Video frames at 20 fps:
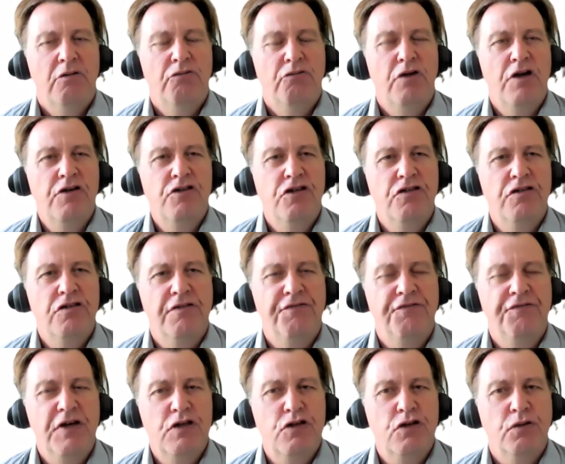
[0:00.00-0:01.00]
Russia's
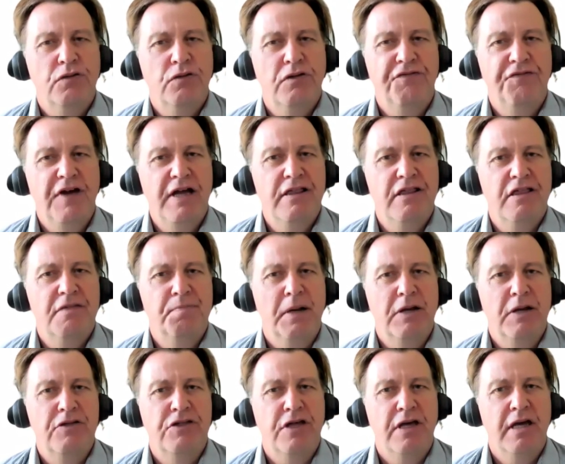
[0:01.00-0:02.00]
official defense
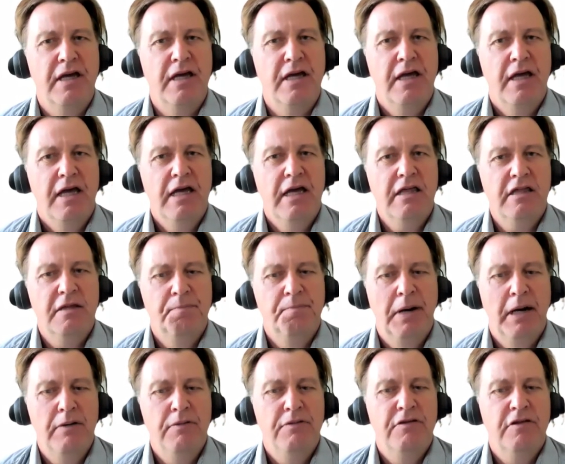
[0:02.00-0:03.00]
budget is
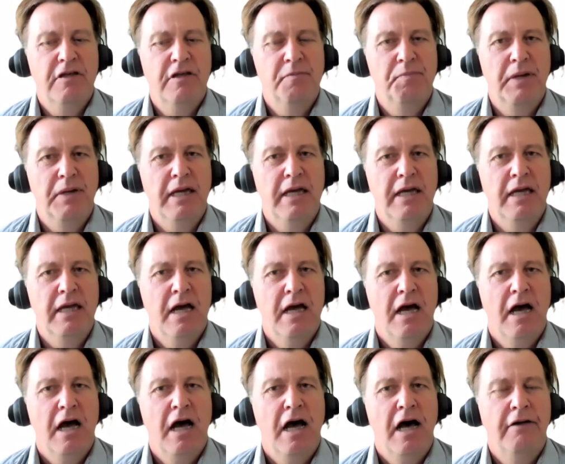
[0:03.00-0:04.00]
supposed to be
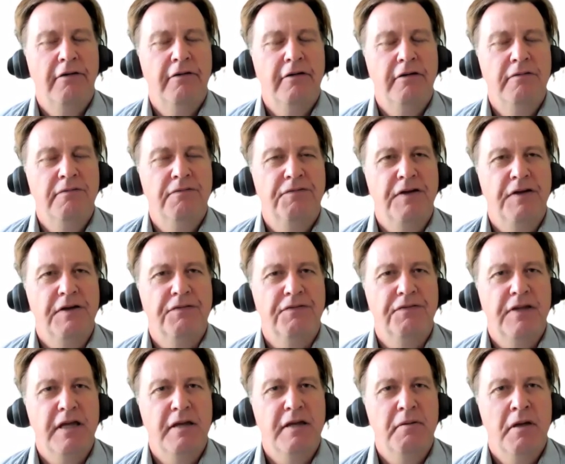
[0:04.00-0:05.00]

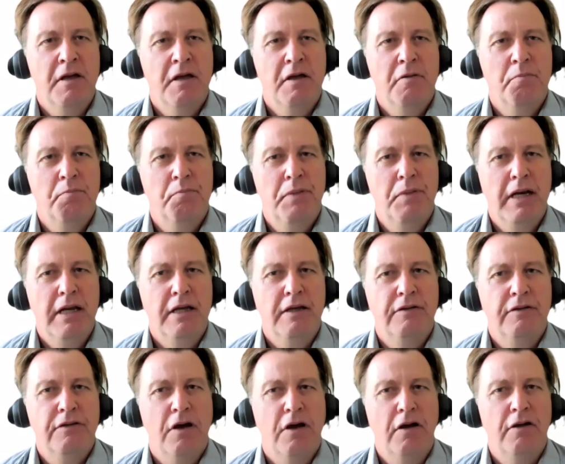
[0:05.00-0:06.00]
$150
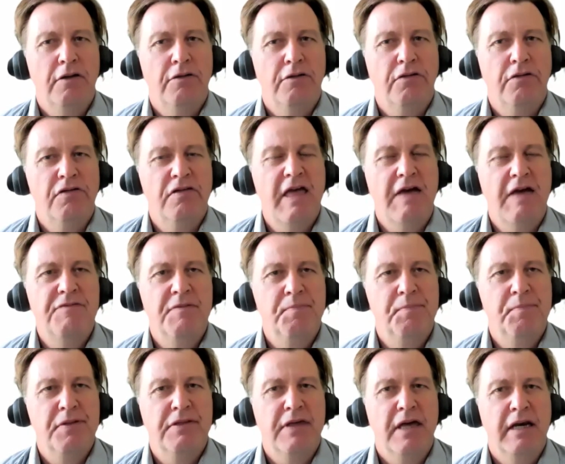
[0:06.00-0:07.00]
billion, or
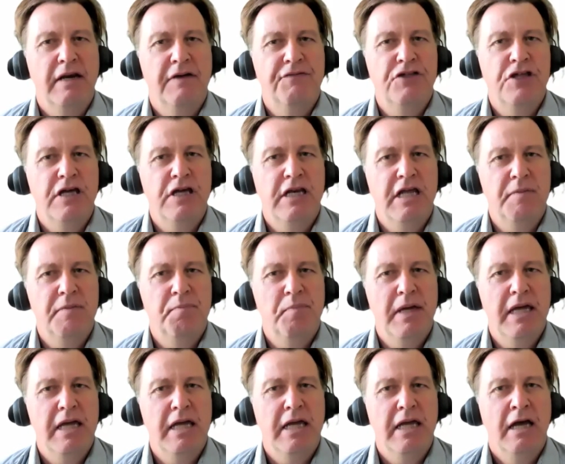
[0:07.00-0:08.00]
7% of
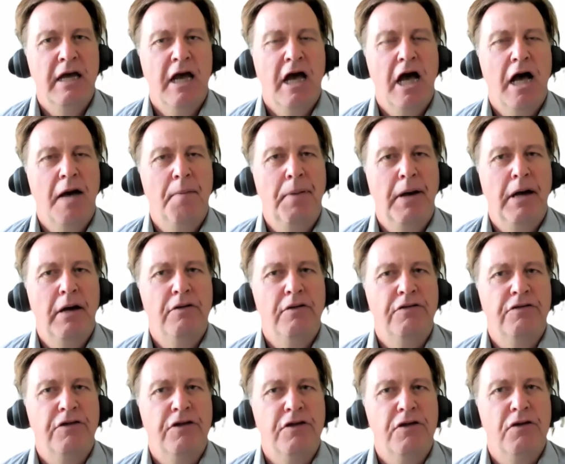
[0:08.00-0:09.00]
GDP,
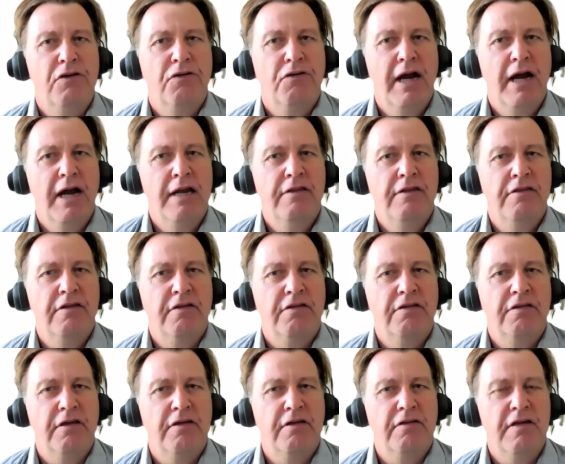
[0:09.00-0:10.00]
opposed to Ukraine's at
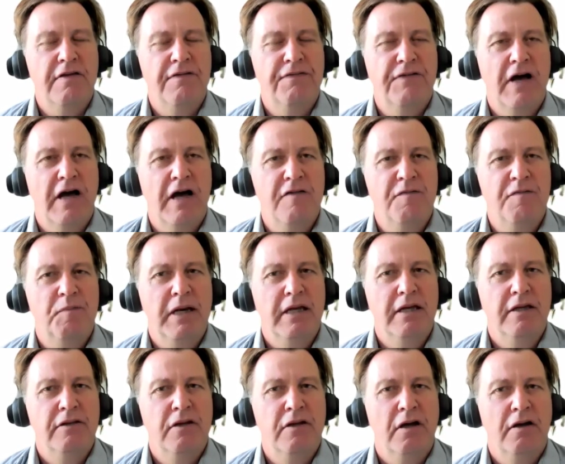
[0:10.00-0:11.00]
$65
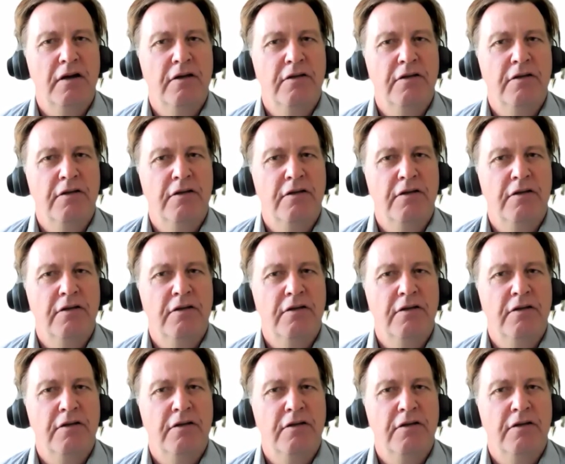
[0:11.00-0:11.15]
billion,